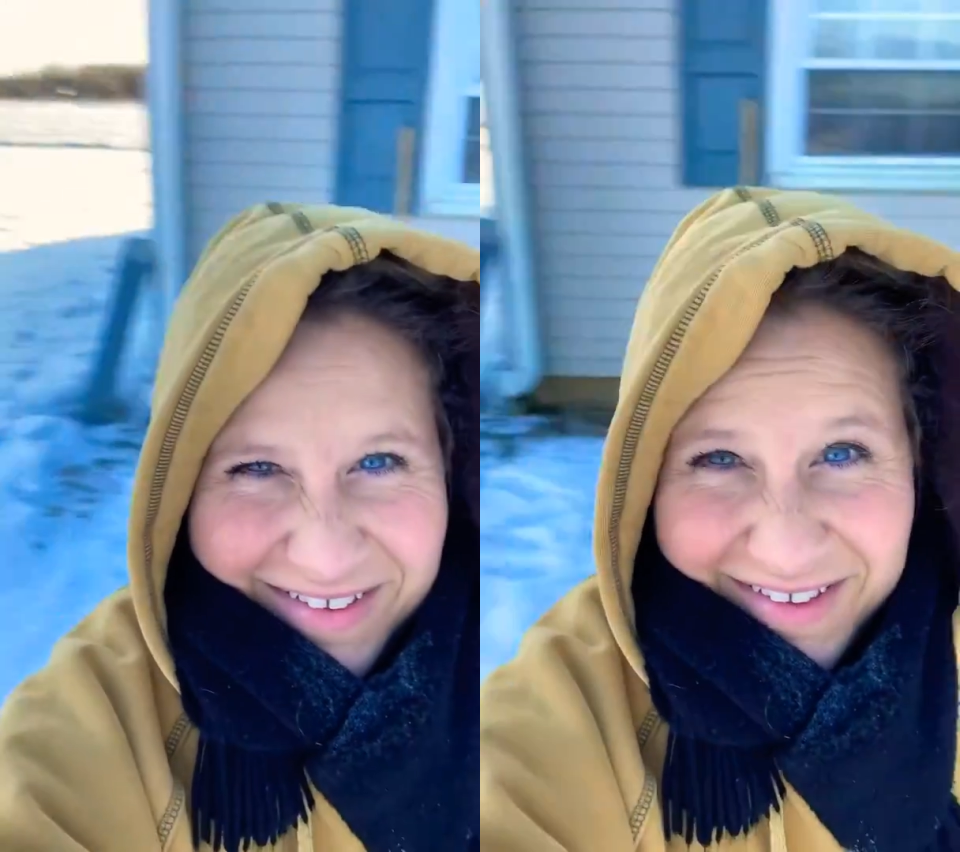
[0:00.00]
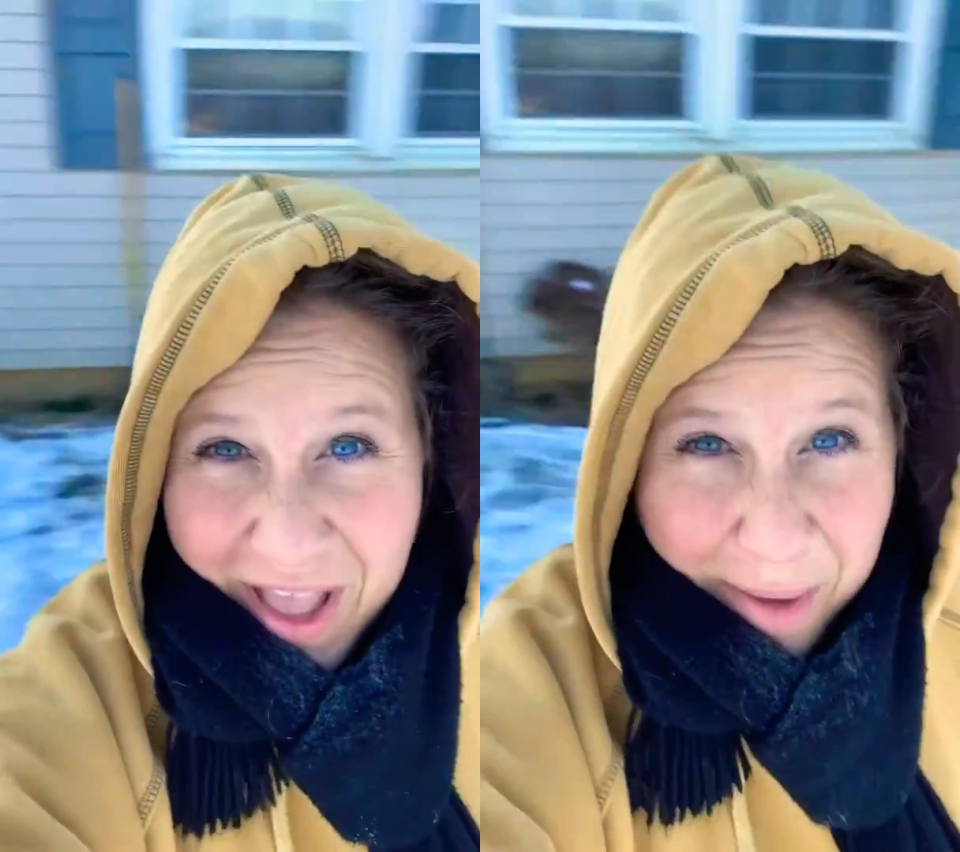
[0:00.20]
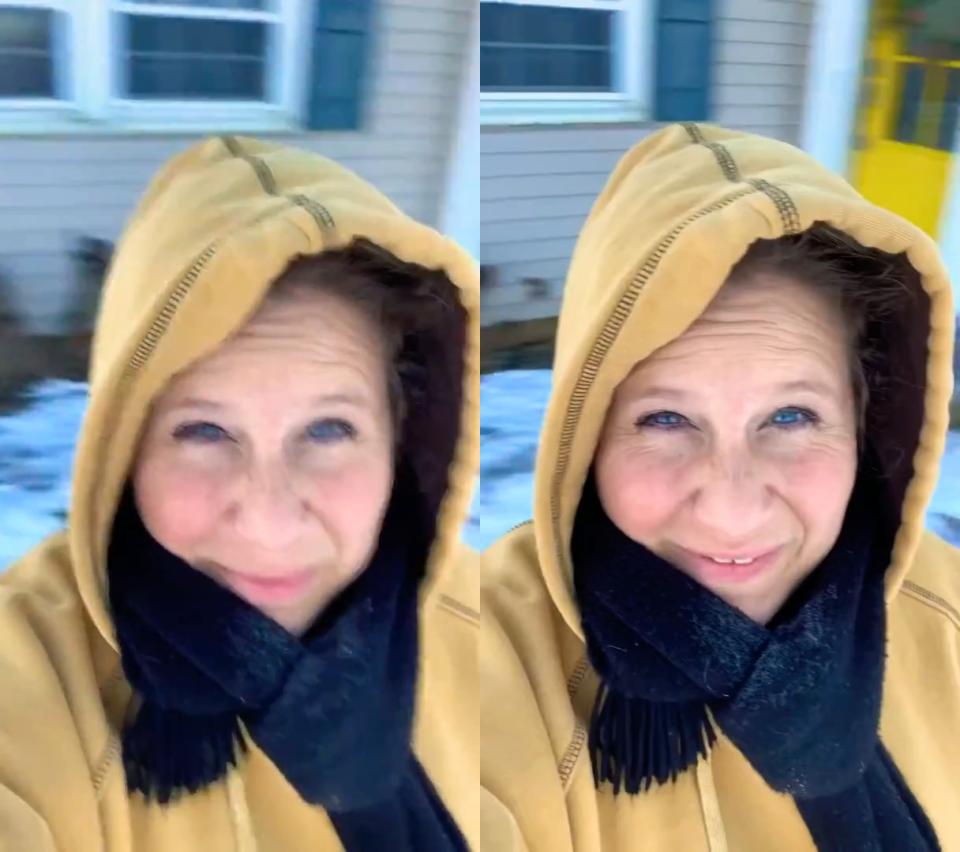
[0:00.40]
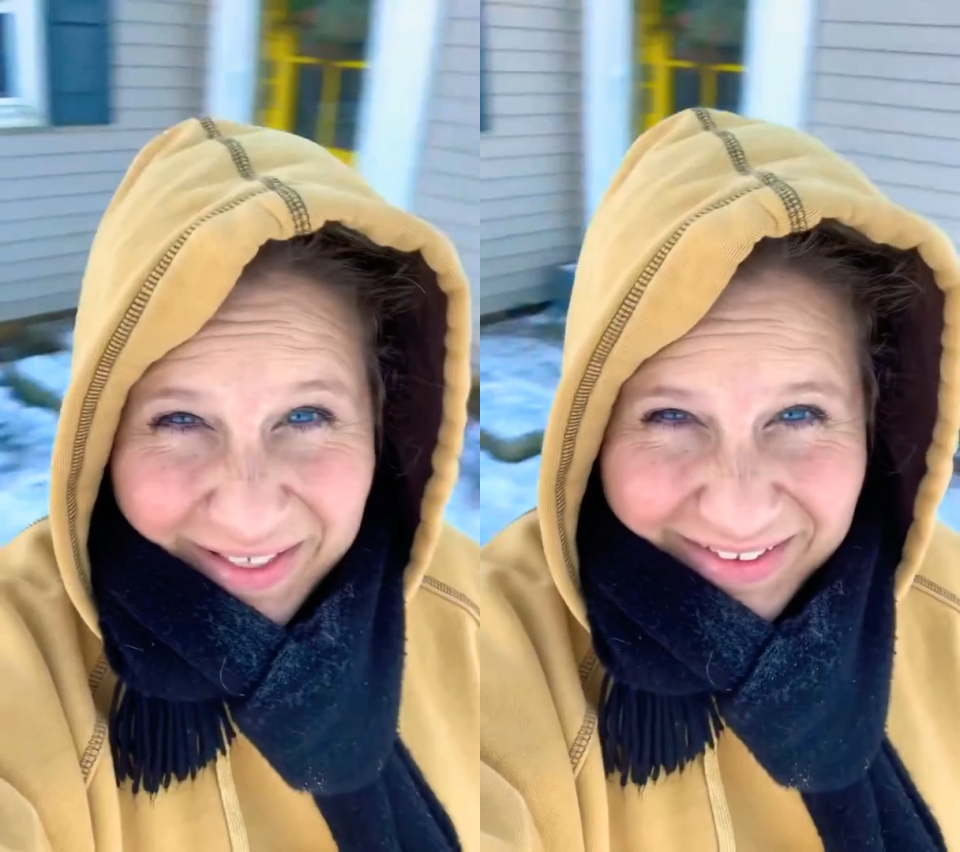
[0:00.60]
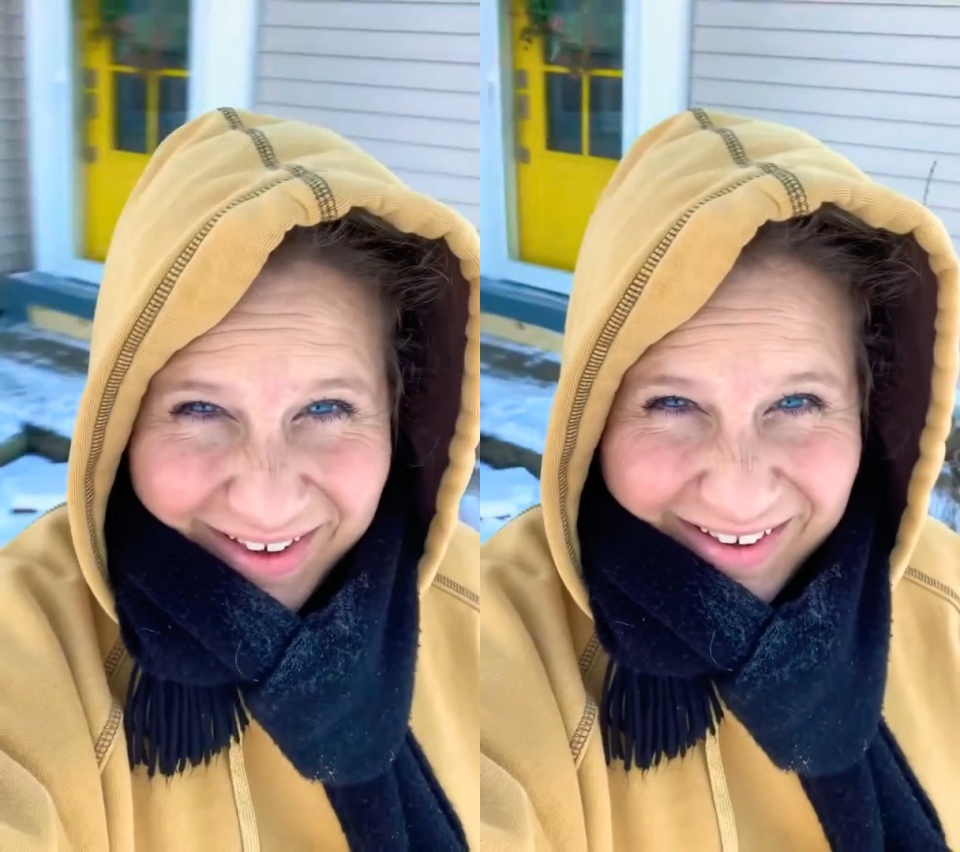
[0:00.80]
Happy
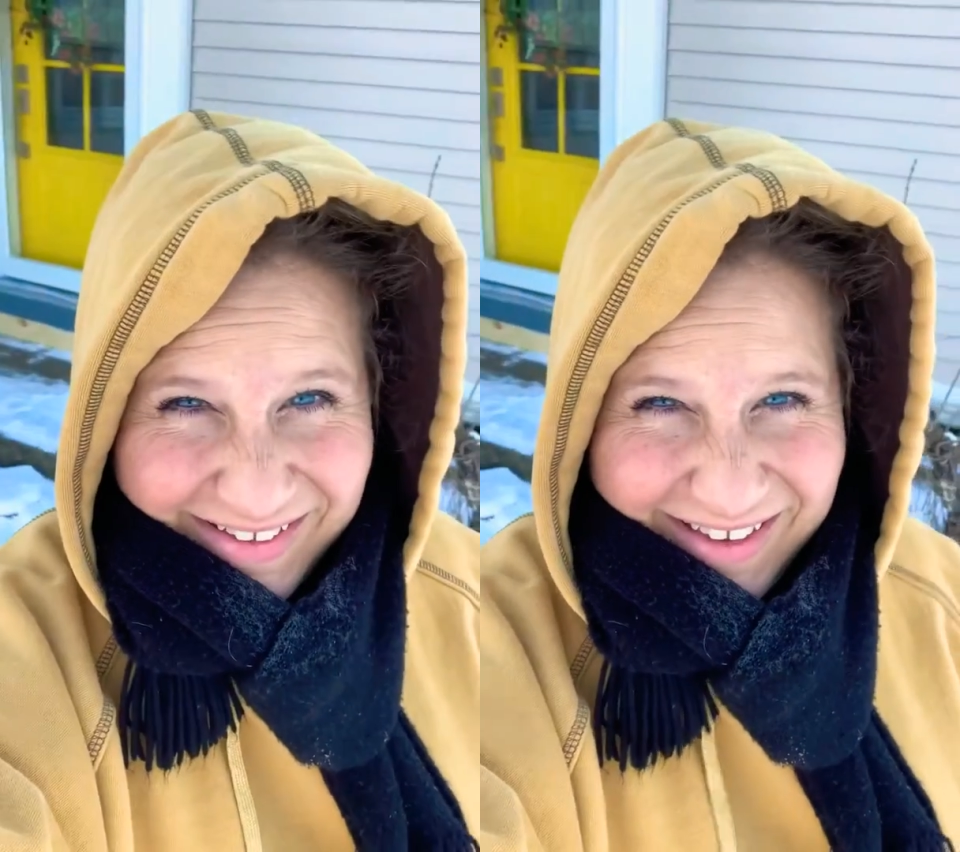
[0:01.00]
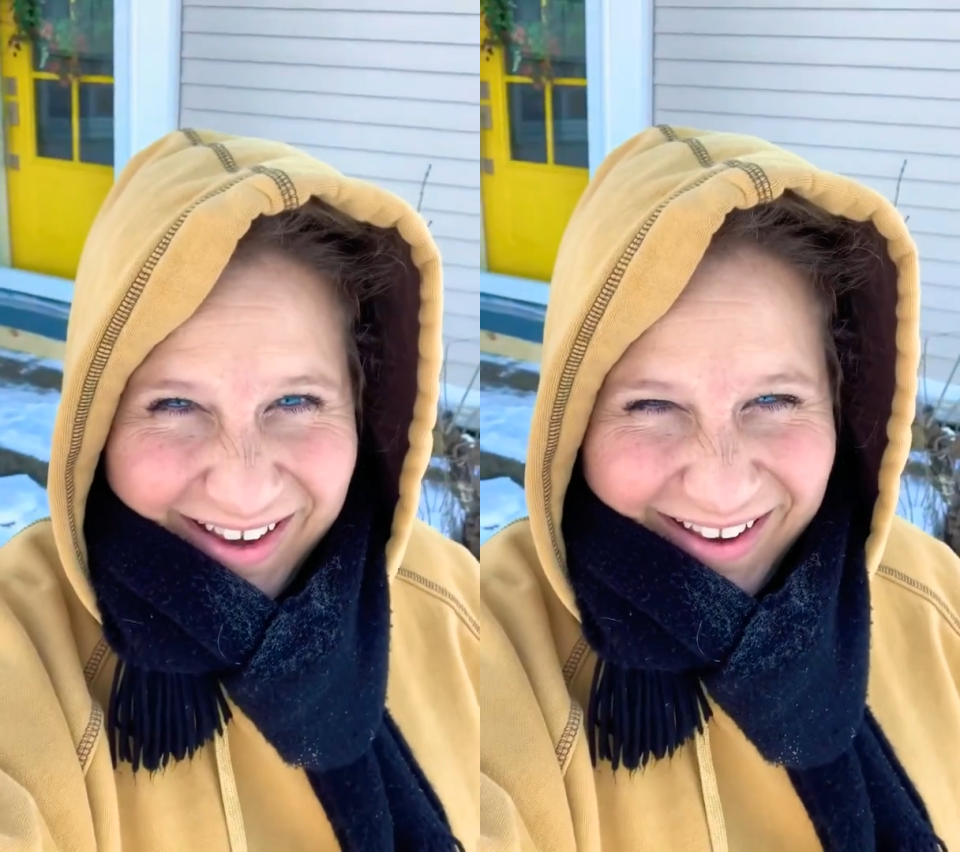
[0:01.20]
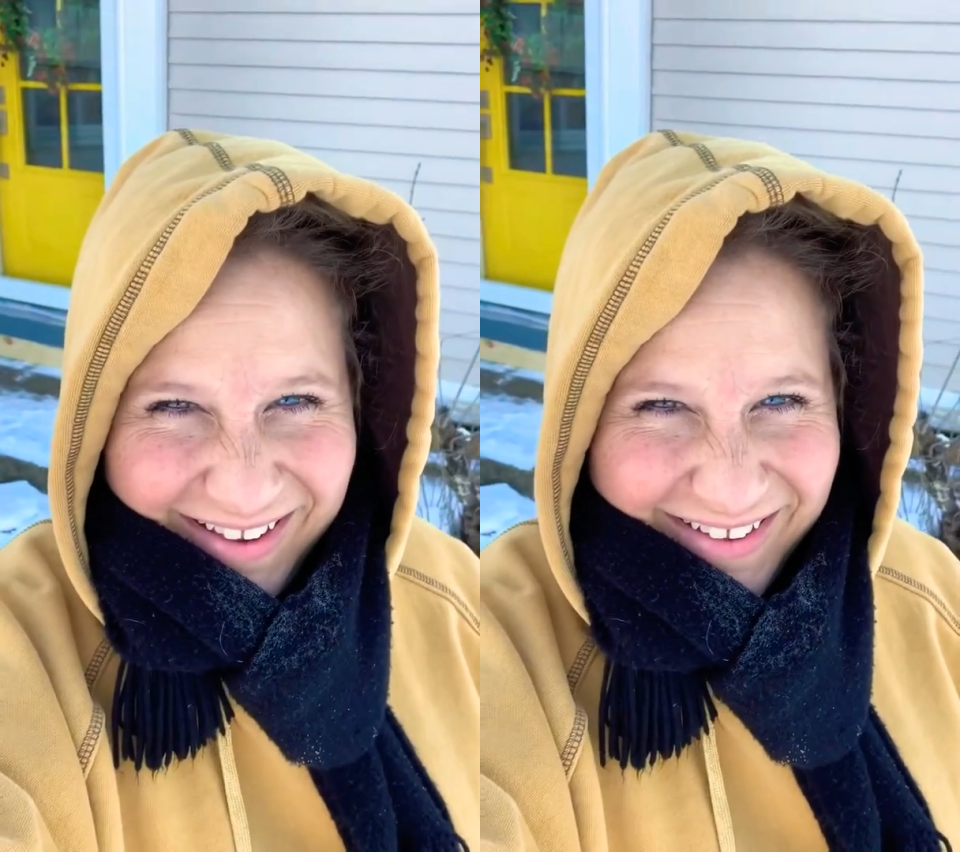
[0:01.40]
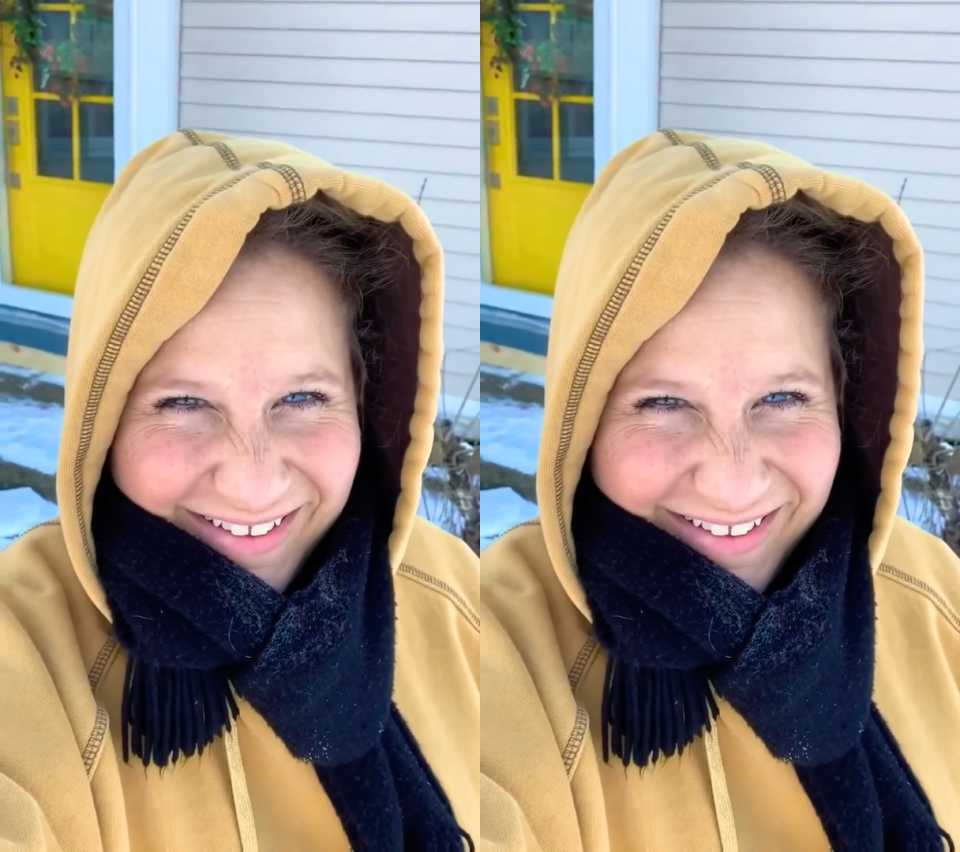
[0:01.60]
Valentine's Day.